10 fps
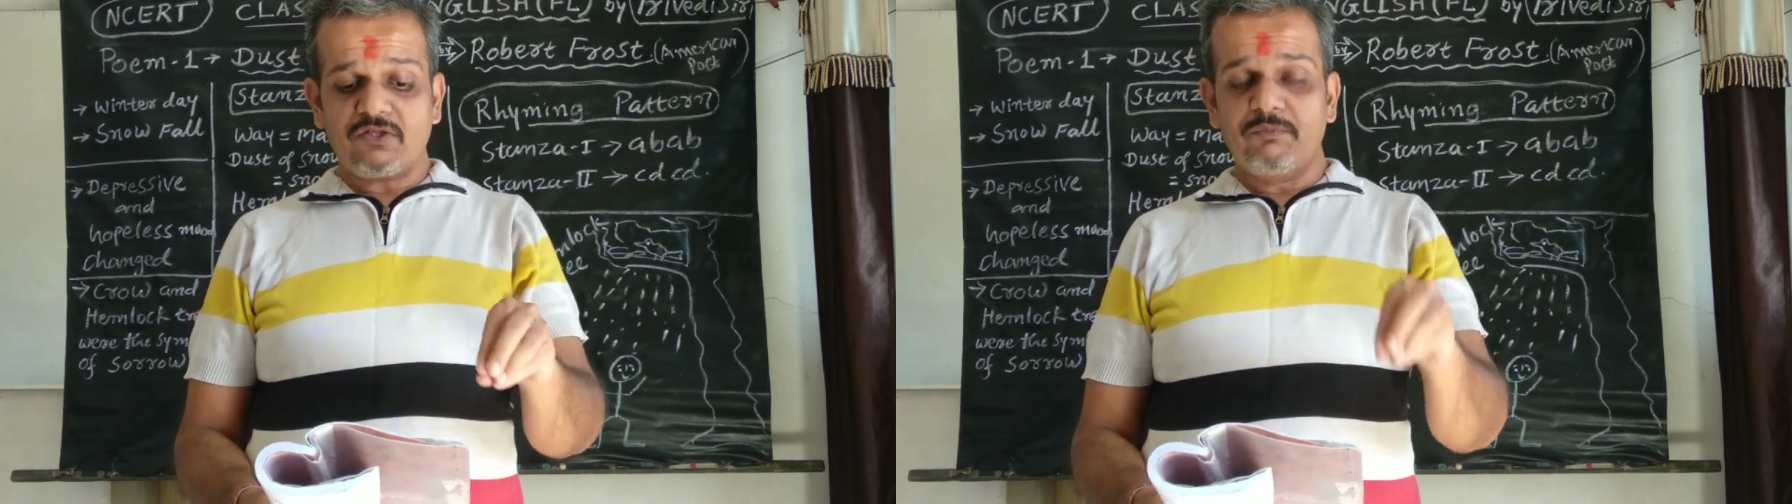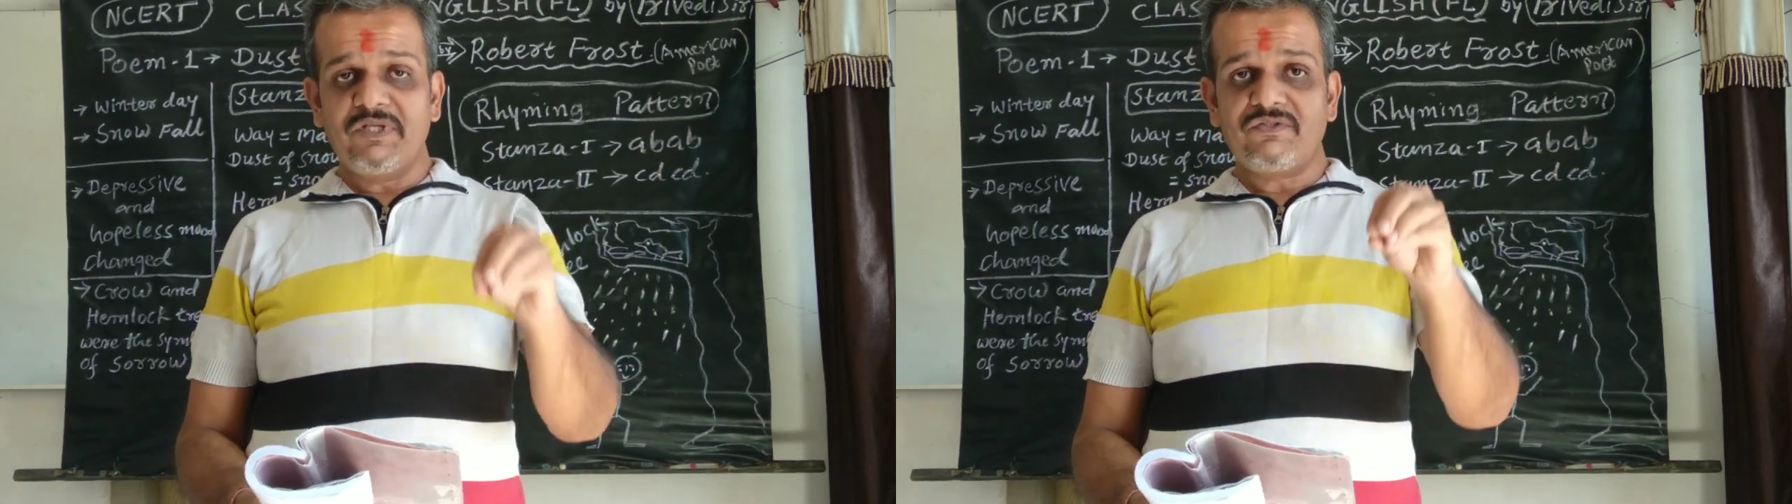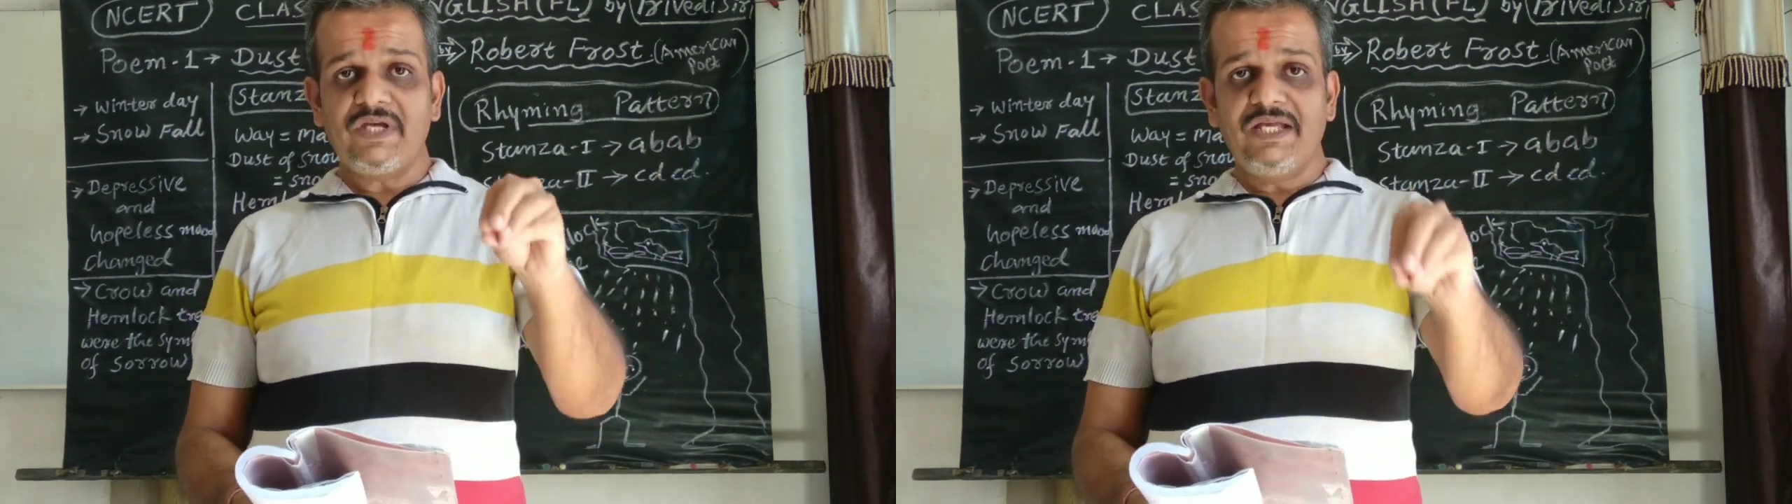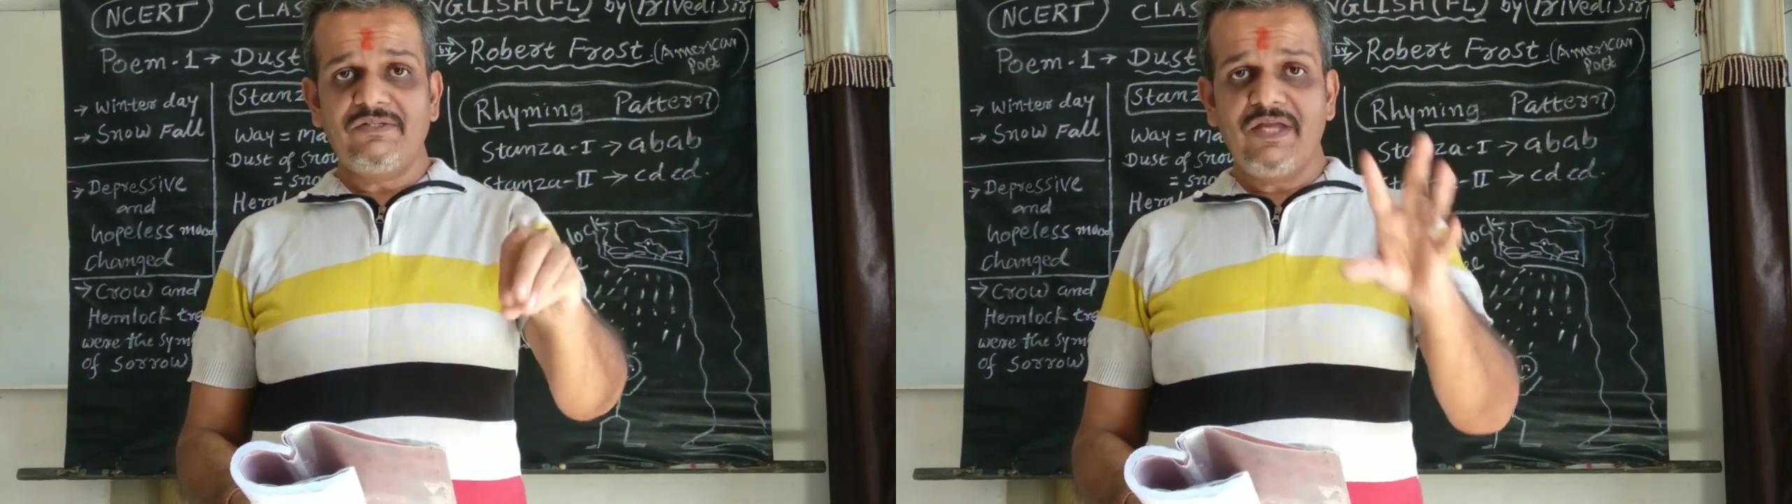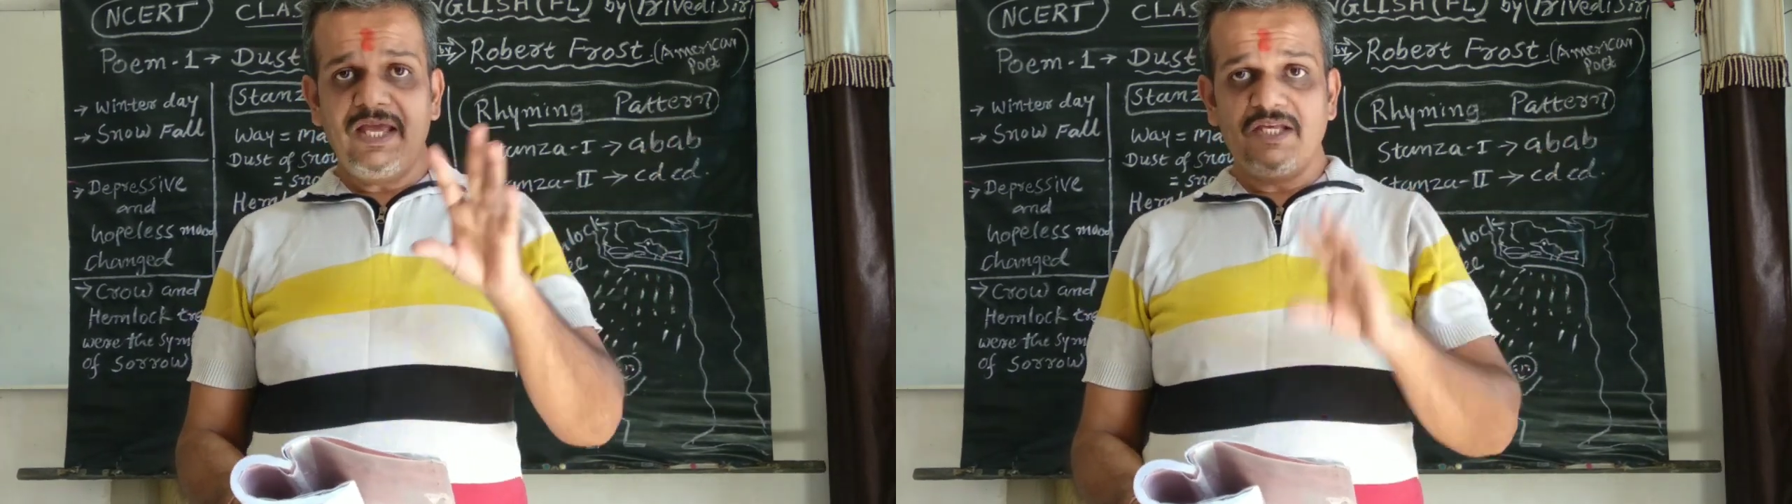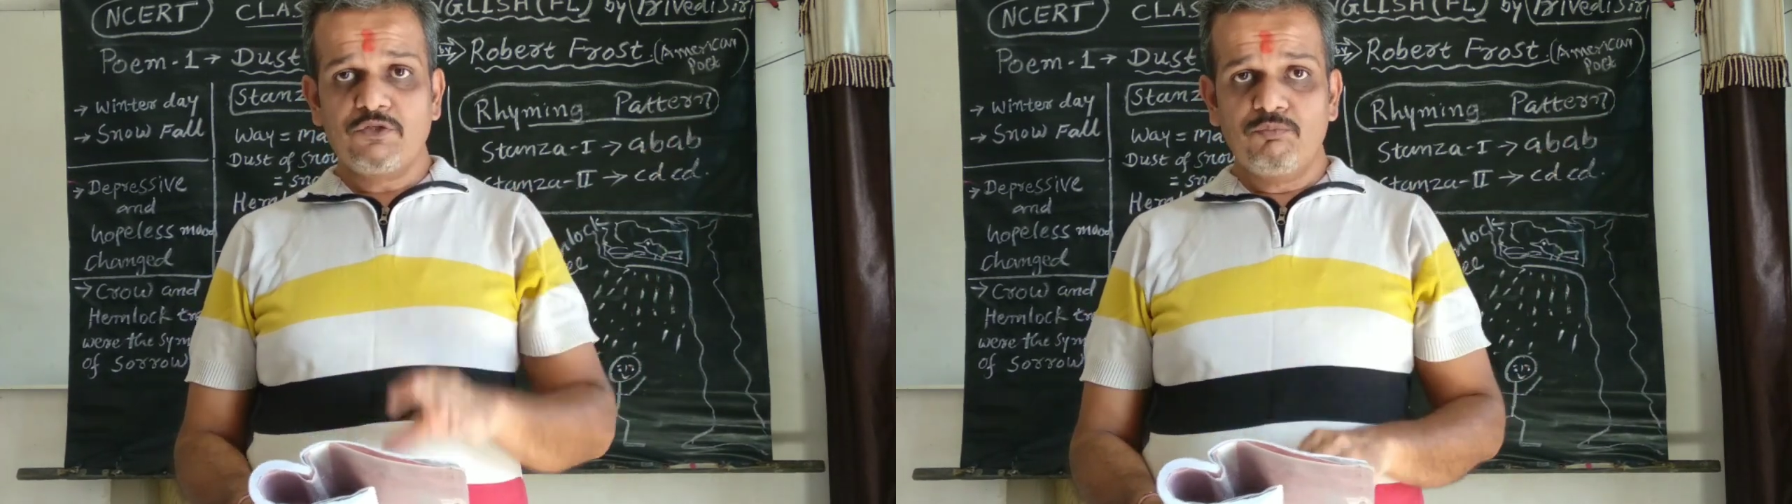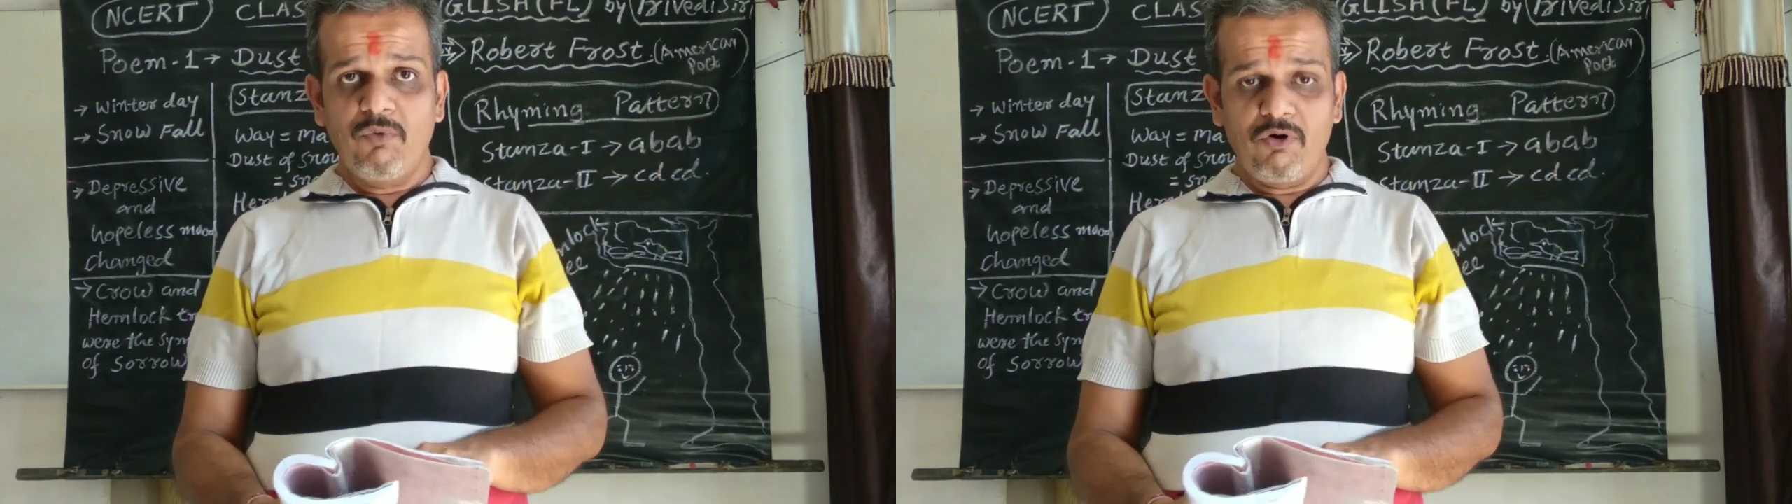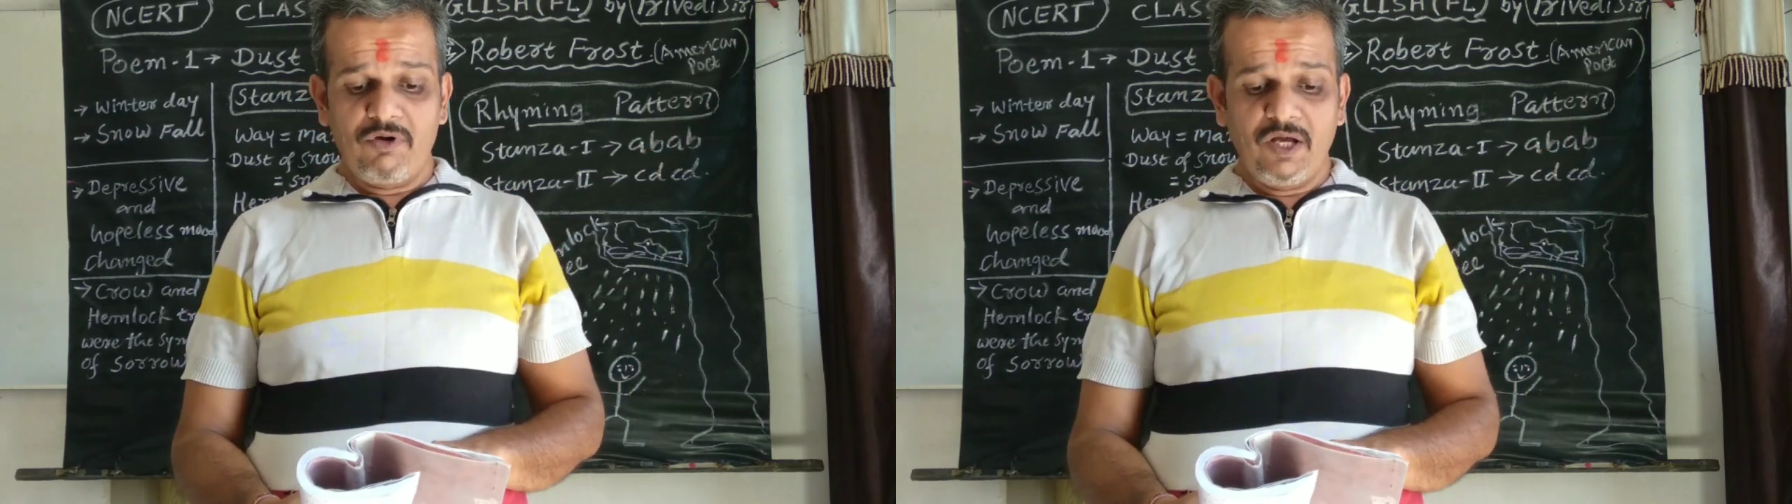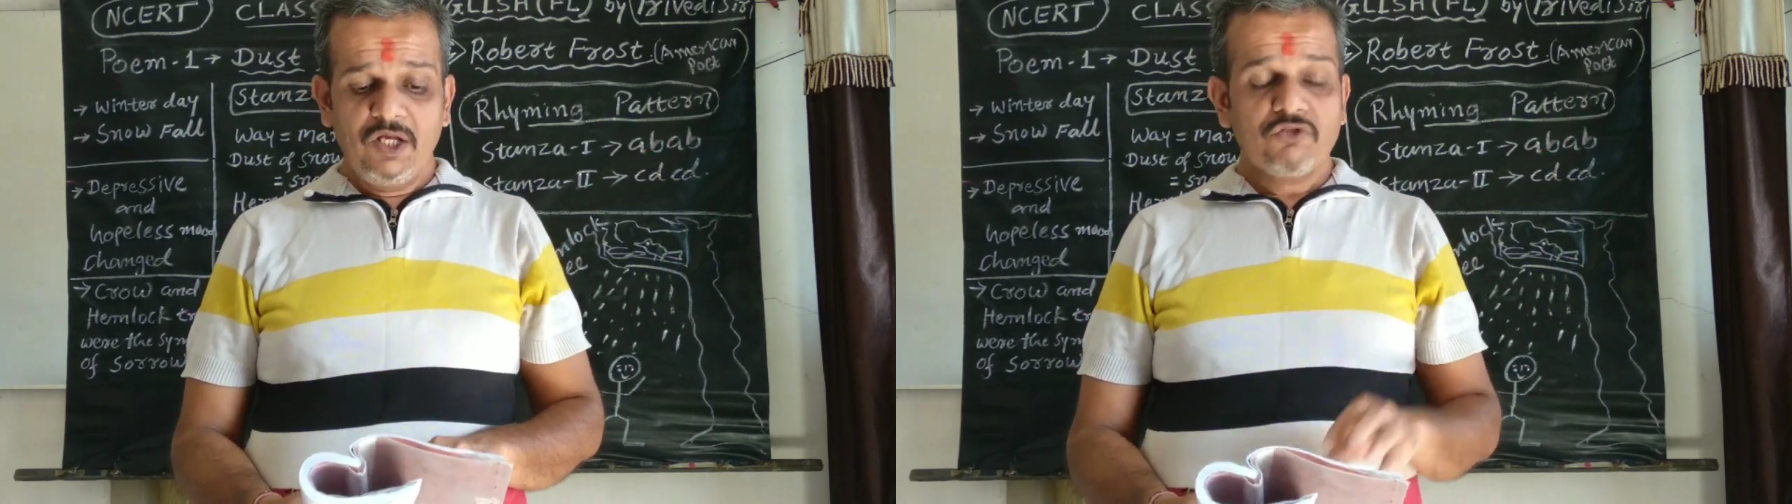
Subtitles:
to be changed his mood.